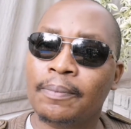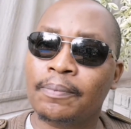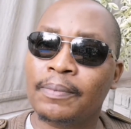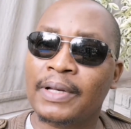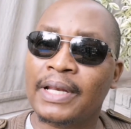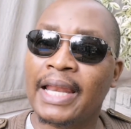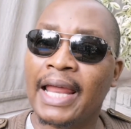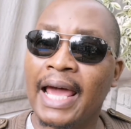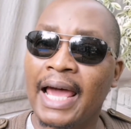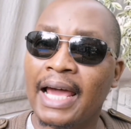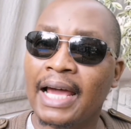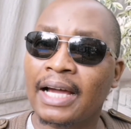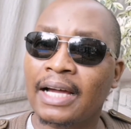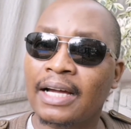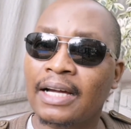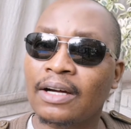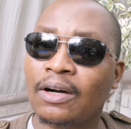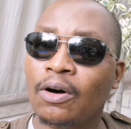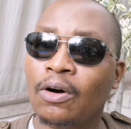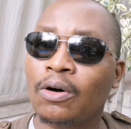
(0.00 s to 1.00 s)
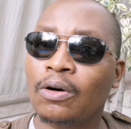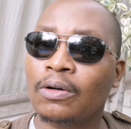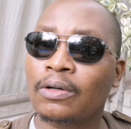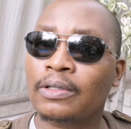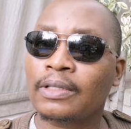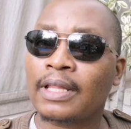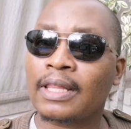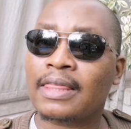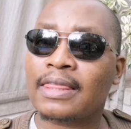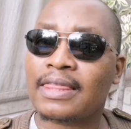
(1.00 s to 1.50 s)
leg, or
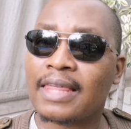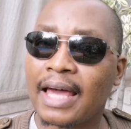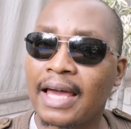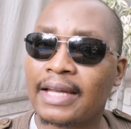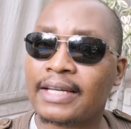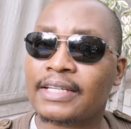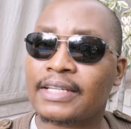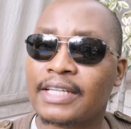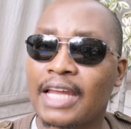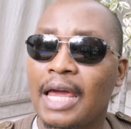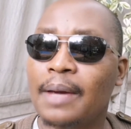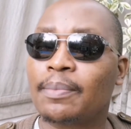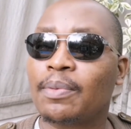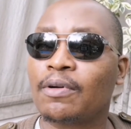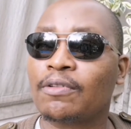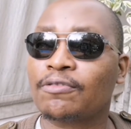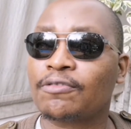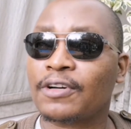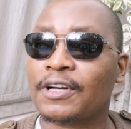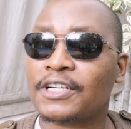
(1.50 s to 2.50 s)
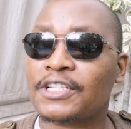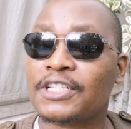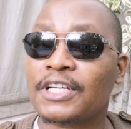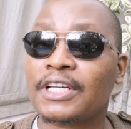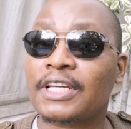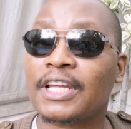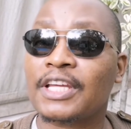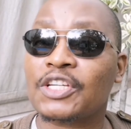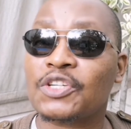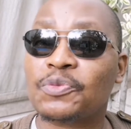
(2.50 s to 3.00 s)
the third type of
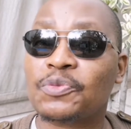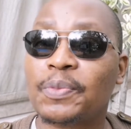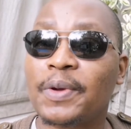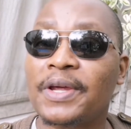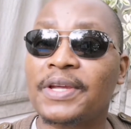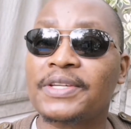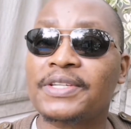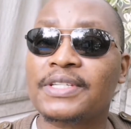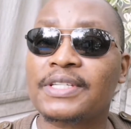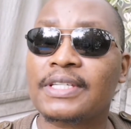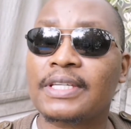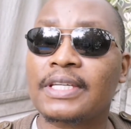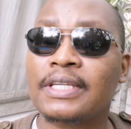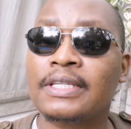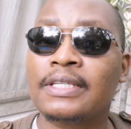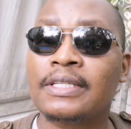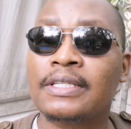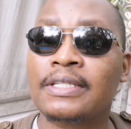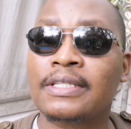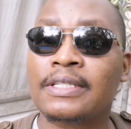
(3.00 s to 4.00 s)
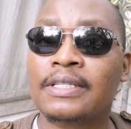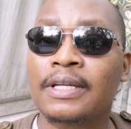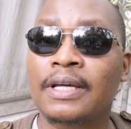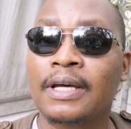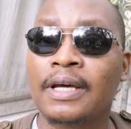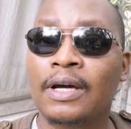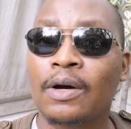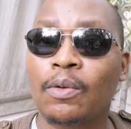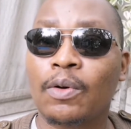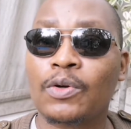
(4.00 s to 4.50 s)
restricted airspace, is
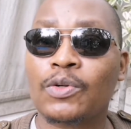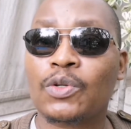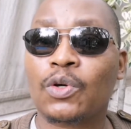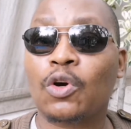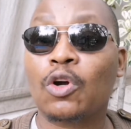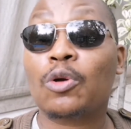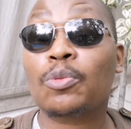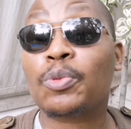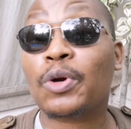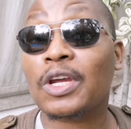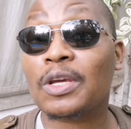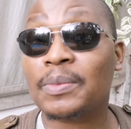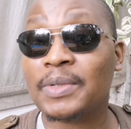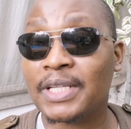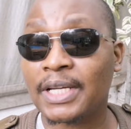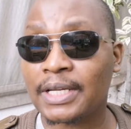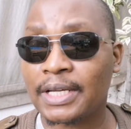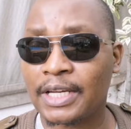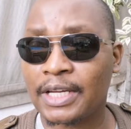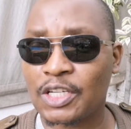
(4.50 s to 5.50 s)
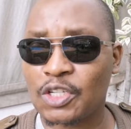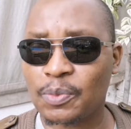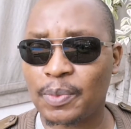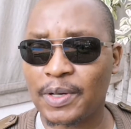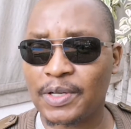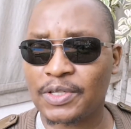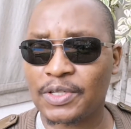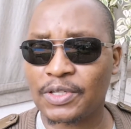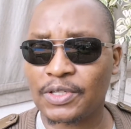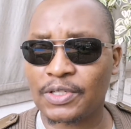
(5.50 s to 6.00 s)
what we call prohibited
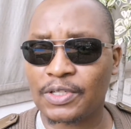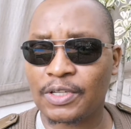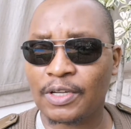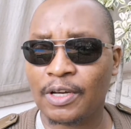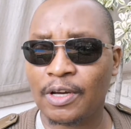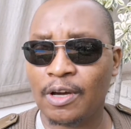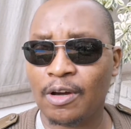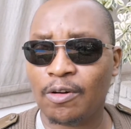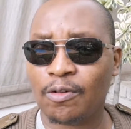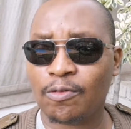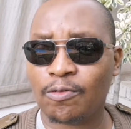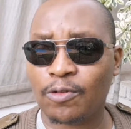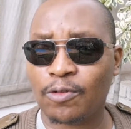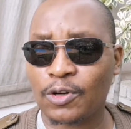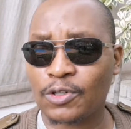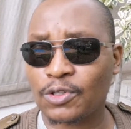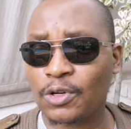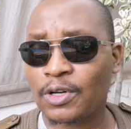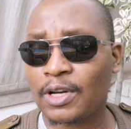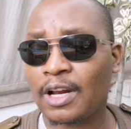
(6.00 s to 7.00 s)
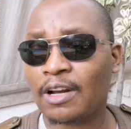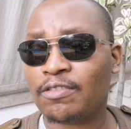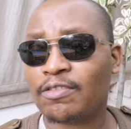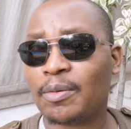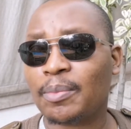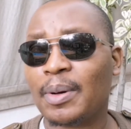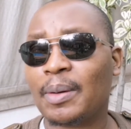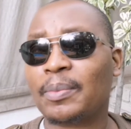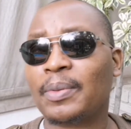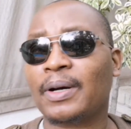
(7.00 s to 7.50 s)
airspaces. Foxtrot Alpha
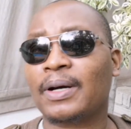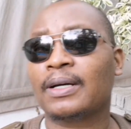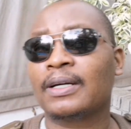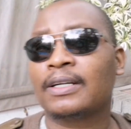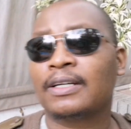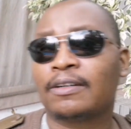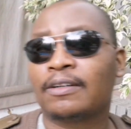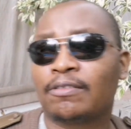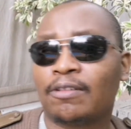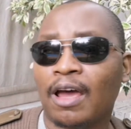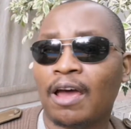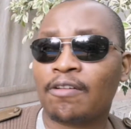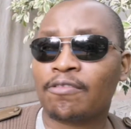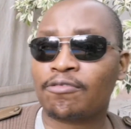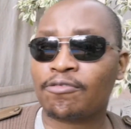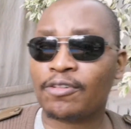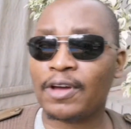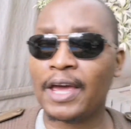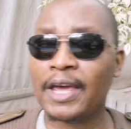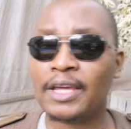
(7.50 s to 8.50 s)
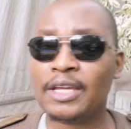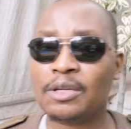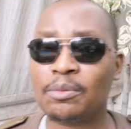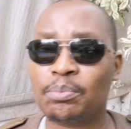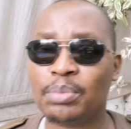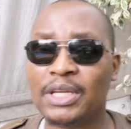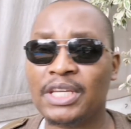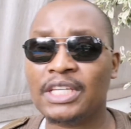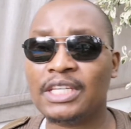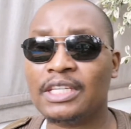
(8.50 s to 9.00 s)
Papa,
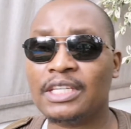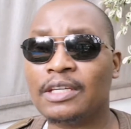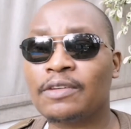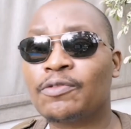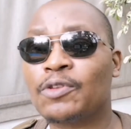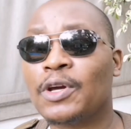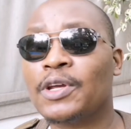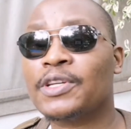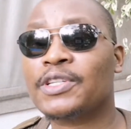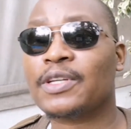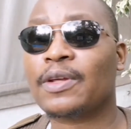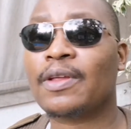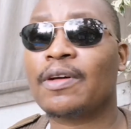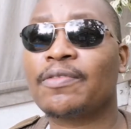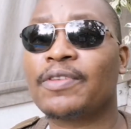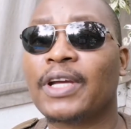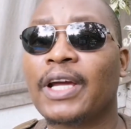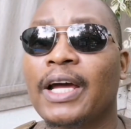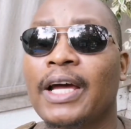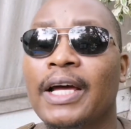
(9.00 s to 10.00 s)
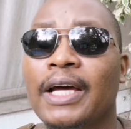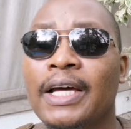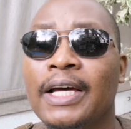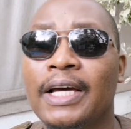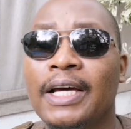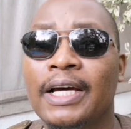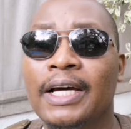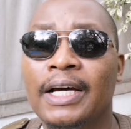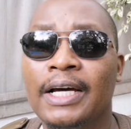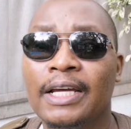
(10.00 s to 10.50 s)
FAP if you're in South Africa.
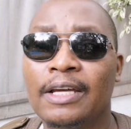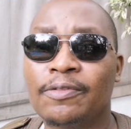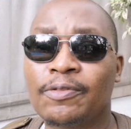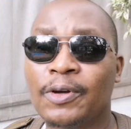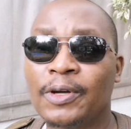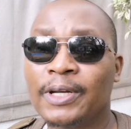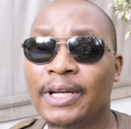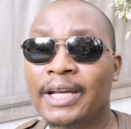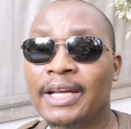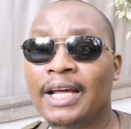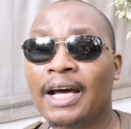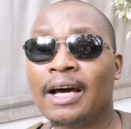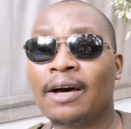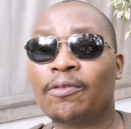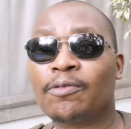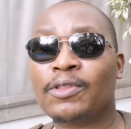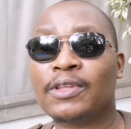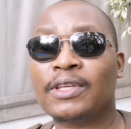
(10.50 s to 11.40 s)
If you're in any of